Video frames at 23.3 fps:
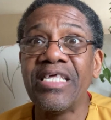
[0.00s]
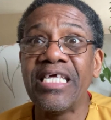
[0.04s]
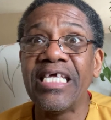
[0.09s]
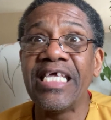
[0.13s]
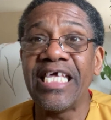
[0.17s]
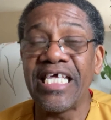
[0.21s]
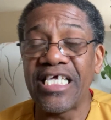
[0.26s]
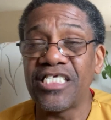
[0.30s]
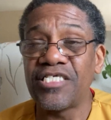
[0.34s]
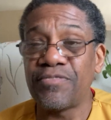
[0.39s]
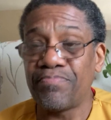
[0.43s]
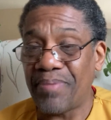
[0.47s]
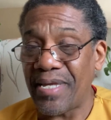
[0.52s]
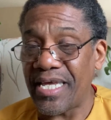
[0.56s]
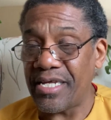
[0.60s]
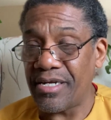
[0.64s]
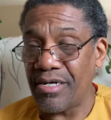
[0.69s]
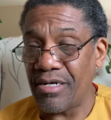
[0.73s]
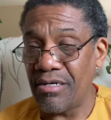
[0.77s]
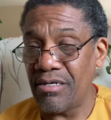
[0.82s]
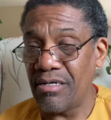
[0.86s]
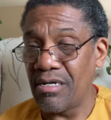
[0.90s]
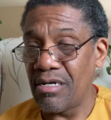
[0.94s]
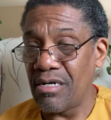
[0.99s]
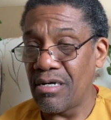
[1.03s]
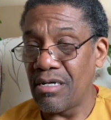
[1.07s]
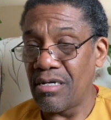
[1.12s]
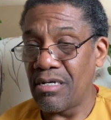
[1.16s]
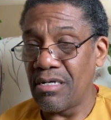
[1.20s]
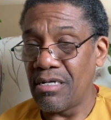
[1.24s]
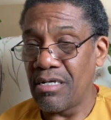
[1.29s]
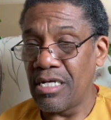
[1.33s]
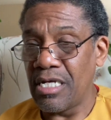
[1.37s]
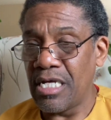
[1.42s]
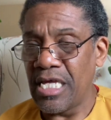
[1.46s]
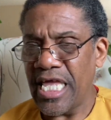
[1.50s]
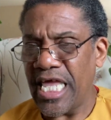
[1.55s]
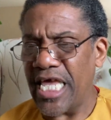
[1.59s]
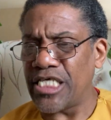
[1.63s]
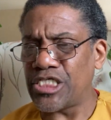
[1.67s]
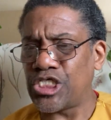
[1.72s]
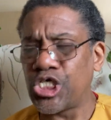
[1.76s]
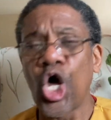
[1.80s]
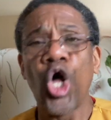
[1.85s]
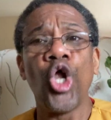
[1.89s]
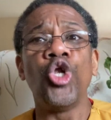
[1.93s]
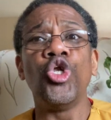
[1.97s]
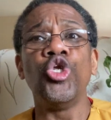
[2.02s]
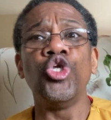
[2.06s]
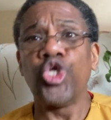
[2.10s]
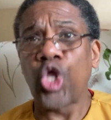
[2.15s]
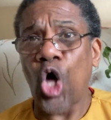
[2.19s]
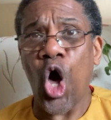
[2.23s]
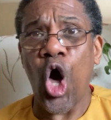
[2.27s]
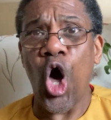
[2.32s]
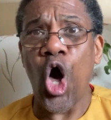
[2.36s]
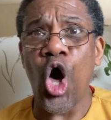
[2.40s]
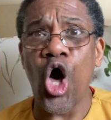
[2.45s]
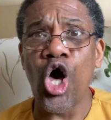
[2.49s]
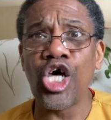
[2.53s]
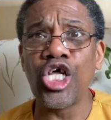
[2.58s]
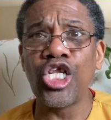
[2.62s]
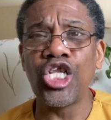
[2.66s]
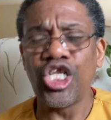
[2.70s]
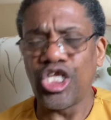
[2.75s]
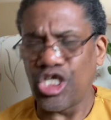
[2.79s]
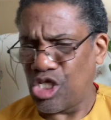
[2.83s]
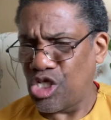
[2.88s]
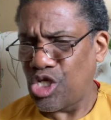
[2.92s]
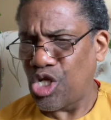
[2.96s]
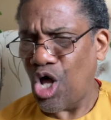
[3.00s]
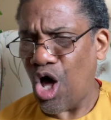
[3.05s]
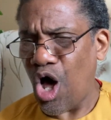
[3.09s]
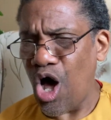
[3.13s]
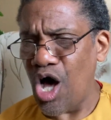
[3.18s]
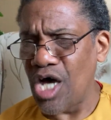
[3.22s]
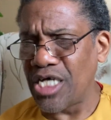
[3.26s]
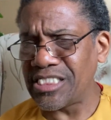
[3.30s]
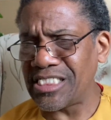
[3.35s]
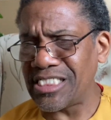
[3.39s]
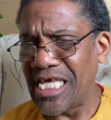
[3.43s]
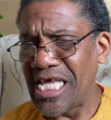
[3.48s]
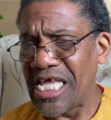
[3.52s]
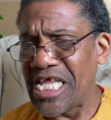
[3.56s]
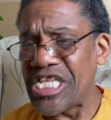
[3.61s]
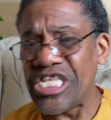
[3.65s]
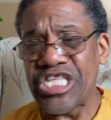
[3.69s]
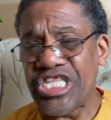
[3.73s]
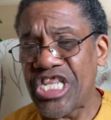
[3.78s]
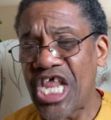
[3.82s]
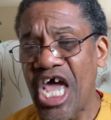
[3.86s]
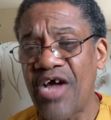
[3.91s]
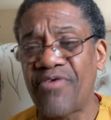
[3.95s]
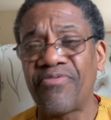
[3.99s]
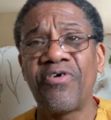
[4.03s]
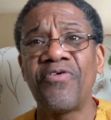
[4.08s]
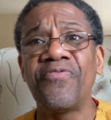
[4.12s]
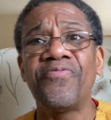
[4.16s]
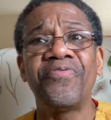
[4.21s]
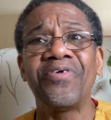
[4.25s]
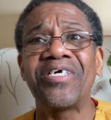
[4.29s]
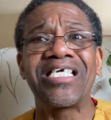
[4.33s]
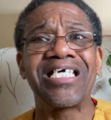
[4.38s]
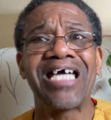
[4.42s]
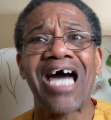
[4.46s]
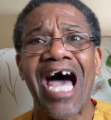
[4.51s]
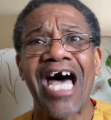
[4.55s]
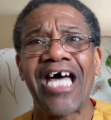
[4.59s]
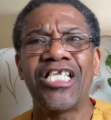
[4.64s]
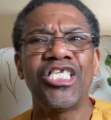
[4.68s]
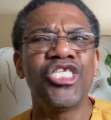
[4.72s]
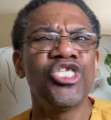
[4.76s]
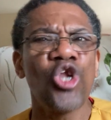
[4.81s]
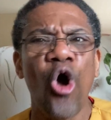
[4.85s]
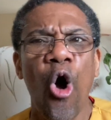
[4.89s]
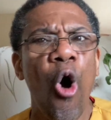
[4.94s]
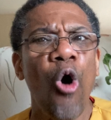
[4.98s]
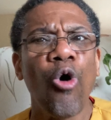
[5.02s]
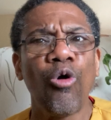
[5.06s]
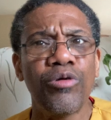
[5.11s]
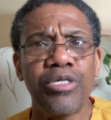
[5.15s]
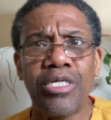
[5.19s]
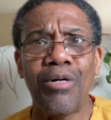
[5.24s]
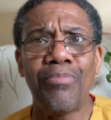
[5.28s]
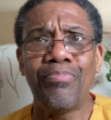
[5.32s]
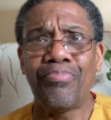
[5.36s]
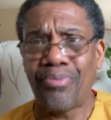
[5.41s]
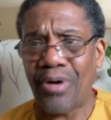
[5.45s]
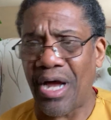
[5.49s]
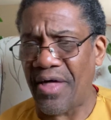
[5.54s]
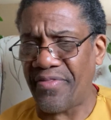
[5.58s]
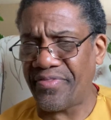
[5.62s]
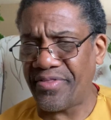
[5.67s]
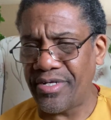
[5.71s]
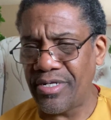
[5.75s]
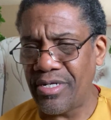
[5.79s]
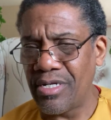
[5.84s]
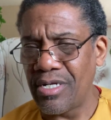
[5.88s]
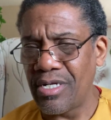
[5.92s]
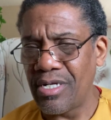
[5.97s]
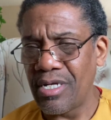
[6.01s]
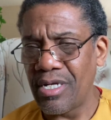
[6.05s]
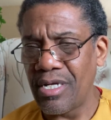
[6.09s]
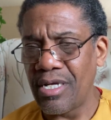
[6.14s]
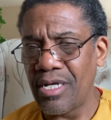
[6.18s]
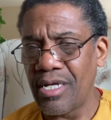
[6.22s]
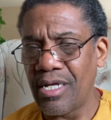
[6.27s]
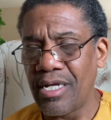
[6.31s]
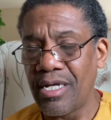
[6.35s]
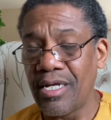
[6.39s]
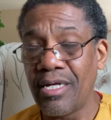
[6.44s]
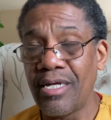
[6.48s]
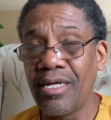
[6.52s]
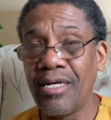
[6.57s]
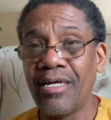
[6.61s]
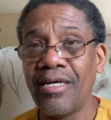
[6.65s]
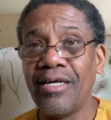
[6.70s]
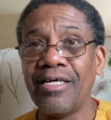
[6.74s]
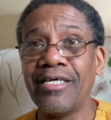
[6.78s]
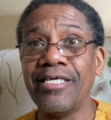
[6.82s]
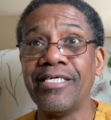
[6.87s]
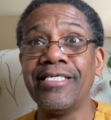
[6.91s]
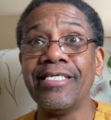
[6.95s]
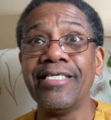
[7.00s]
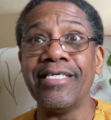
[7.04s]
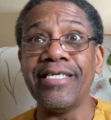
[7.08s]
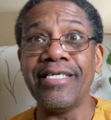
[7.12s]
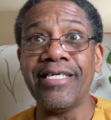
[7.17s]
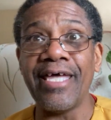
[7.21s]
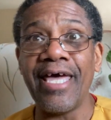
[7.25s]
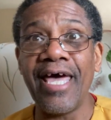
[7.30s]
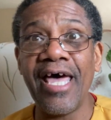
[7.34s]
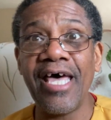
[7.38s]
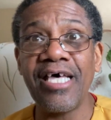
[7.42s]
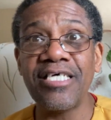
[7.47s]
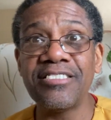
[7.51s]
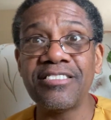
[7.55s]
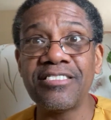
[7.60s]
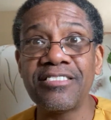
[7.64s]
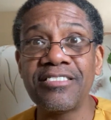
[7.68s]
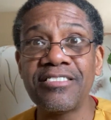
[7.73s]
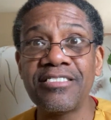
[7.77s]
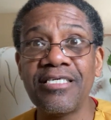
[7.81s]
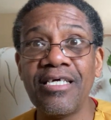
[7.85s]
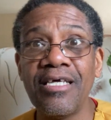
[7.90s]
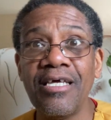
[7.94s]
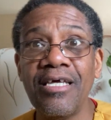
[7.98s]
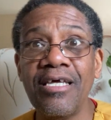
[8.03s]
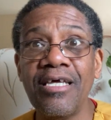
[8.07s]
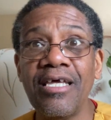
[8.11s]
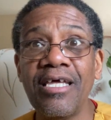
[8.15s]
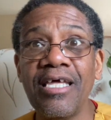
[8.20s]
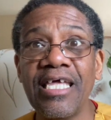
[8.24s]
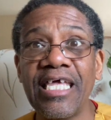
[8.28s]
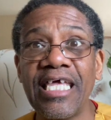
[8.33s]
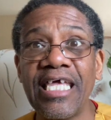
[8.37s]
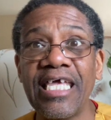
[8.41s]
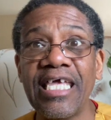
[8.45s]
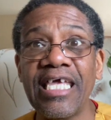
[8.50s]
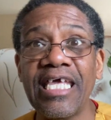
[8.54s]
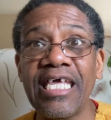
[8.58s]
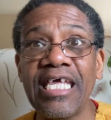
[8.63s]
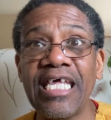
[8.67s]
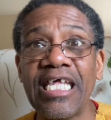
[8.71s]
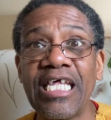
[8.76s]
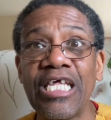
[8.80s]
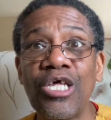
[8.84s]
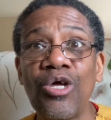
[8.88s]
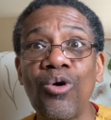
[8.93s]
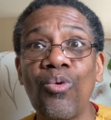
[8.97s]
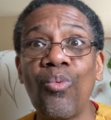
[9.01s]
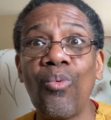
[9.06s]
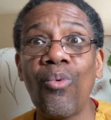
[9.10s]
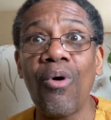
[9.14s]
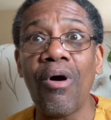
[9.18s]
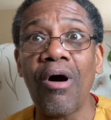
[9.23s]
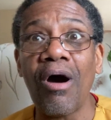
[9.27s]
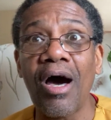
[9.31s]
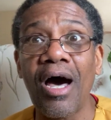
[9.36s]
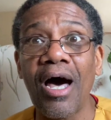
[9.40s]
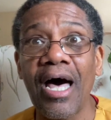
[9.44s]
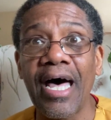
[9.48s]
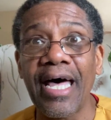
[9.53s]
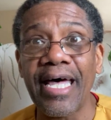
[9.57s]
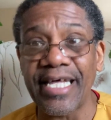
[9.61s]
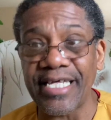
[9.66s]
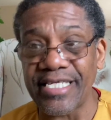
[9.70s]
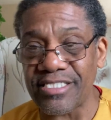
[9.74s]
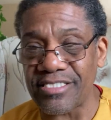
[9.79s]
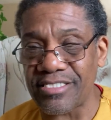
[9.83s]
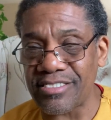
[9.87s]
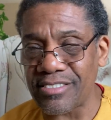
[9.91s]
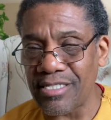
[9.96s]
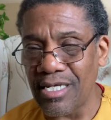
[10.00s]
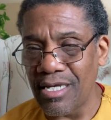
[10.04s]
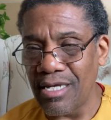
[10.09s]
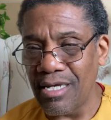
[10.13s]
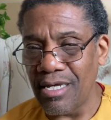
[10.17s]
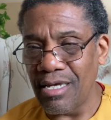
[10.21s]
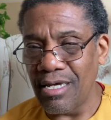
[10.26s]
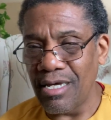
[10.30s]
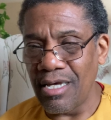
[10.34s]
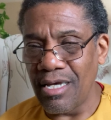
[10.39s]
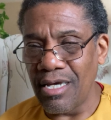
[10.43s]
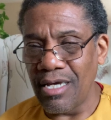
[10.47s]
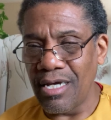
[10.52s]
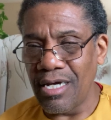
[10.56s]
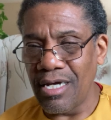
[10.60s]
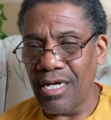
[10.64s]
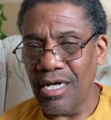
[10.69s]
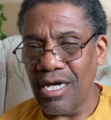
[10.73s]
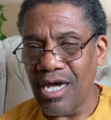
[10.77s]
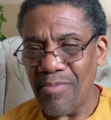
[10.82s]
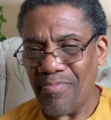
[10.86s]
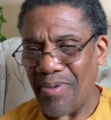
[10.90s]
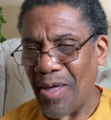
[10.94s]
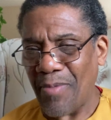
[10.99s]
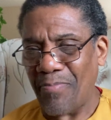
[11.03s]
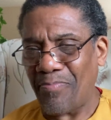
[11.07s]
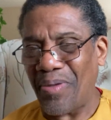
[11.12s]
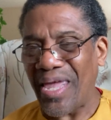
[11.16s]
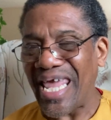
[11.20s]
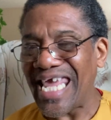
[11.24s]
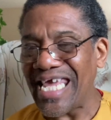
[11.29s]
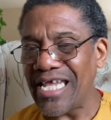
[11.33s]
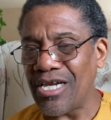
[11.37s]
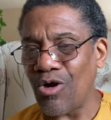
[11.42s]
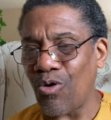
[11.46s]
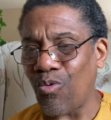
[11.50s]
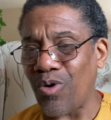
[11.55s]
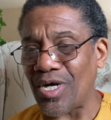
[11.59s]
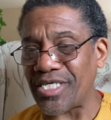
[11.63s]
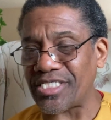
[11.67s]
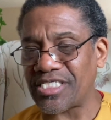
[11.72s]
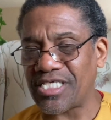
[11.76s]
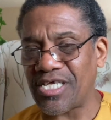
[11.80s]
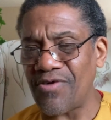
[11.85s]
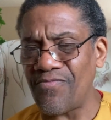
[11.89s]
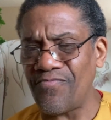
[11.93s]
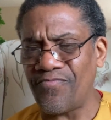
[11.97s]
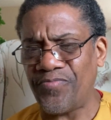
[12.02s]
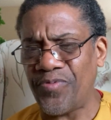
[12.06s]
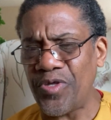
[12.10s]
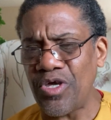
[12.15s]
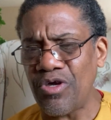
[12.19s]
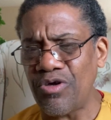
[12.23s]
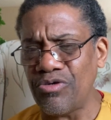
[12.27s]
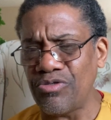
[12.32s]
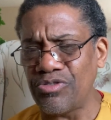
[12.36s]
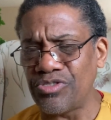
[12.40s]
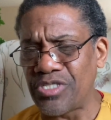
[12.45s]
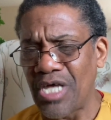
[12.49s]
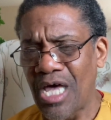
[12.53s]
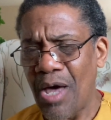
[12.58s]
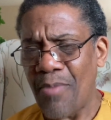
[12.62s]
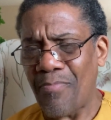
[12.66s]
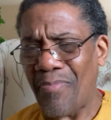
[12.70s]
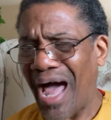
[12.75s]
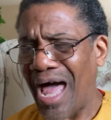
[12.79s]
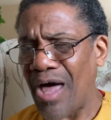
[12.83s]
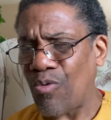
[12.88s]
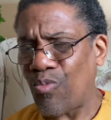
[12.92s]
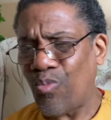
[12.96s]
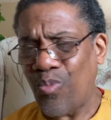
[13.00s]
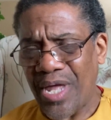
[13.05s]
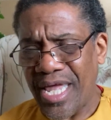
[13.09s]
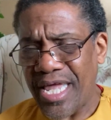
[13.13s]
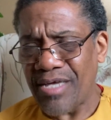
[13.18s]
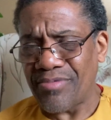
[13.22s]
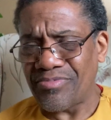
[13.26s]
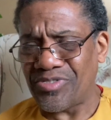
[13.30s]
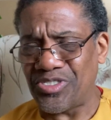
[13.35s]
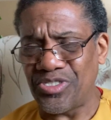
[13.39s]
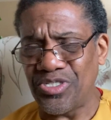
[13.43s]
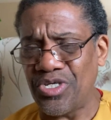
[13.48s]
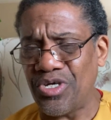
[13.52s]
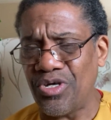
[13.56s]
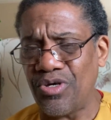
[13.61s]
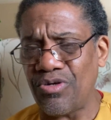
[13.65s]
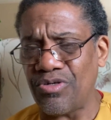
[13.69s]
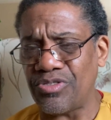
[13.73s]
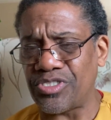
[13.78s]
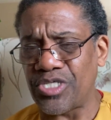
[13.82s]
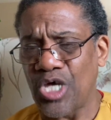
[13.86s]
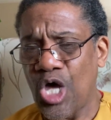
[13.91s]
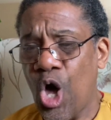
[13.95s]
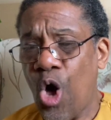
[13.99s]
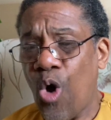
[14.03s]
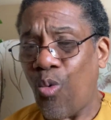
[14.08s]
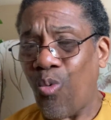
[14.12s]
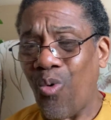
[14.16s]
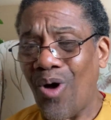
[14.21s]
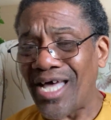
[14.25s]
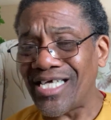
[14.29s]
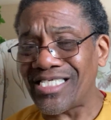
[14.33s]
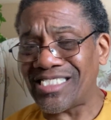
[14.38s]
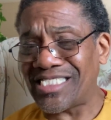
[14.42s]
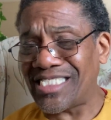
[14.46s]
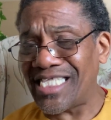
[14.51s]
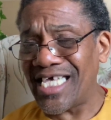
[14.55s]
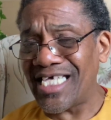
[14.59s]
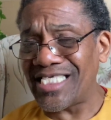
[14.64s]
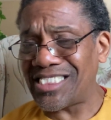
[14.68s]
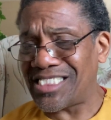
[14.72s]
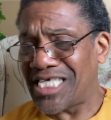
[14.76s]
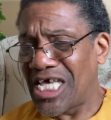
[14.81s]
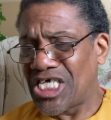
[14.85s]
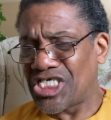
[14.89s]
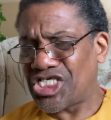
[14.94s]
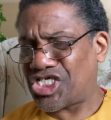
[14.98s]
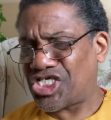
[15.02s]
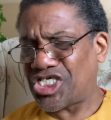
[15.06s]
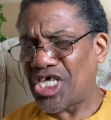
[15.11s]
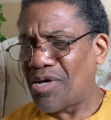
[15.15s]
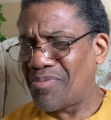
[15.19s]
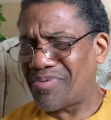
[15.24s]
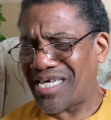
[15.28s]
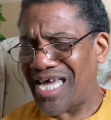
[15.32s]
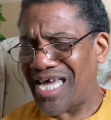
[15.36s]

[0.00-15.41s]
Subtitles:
his Peter? His long-lost, never-forgotten older brother? Yes, he was. But Peter was confused by William's news. Was this some